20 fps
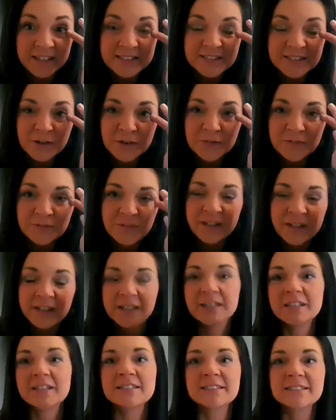it's so
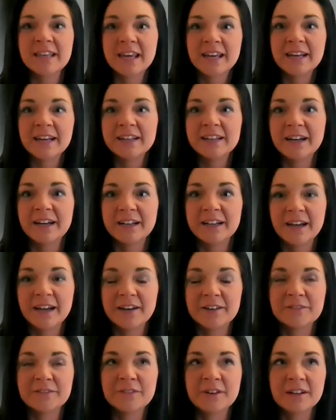funny because Katie and I
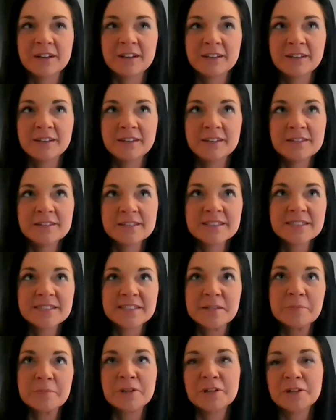have
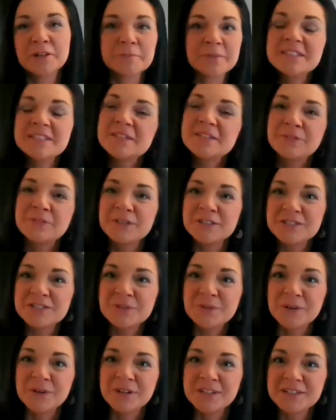similar but different
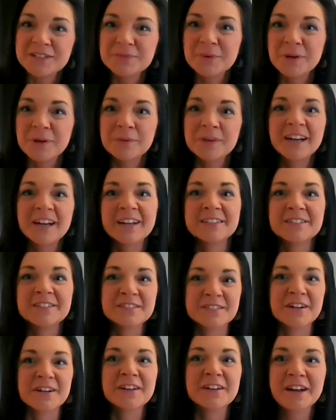stories where we kind of
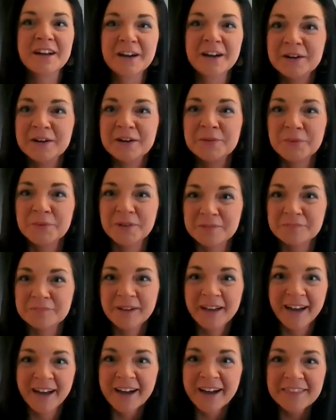started out on one
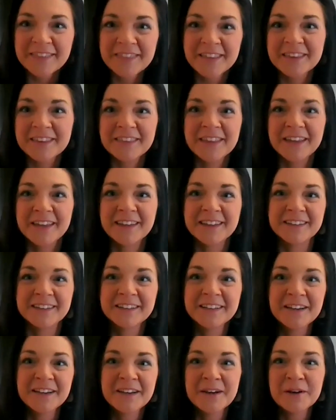path and
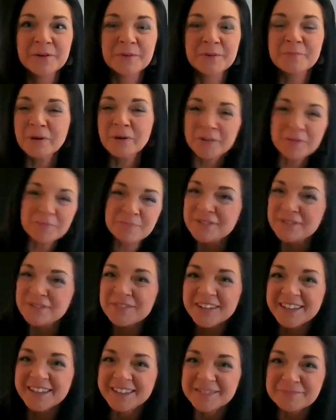then we both
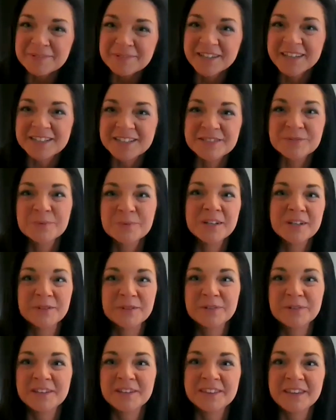pivoted because we
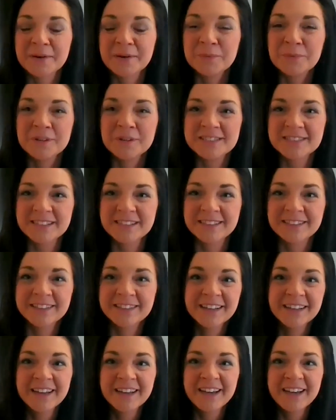knew that that wasn't